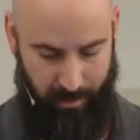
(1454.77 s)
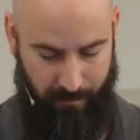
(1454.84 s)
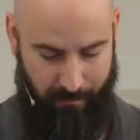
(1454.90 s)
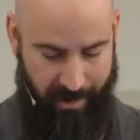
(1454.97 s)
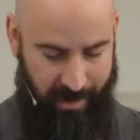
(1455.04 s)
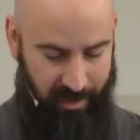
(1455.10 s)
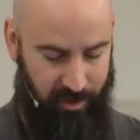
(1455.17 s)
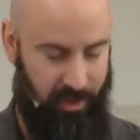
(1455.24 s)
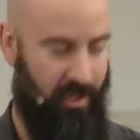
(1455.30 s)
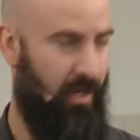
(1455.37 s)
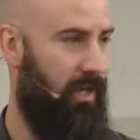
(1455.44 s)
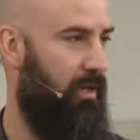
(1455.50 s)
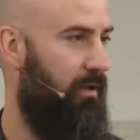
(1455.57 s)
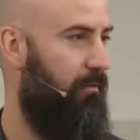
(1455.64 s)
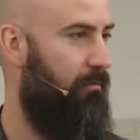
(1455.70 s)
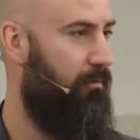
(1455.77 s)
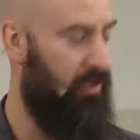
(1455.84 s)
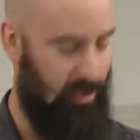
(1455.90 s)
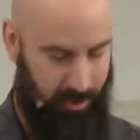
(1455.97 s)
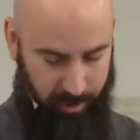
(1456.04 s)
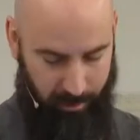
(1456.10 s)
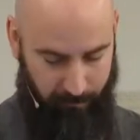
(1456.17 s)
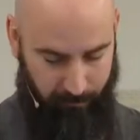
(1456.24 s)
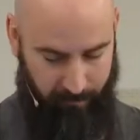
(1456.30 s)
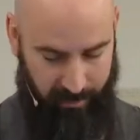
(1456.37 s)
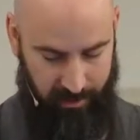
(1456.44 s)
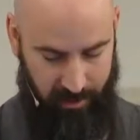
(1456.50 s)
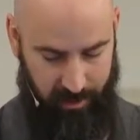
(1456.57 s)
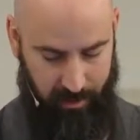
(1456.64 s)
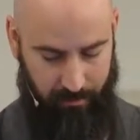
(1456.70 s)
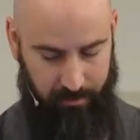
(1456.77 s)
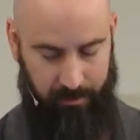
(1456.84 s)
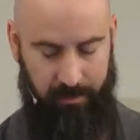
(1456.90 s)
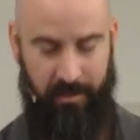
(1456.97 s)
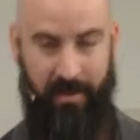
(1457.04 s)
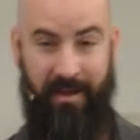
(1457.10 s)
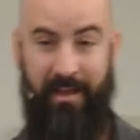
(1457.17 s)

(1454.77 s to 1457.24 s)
imagining of Christian friendships,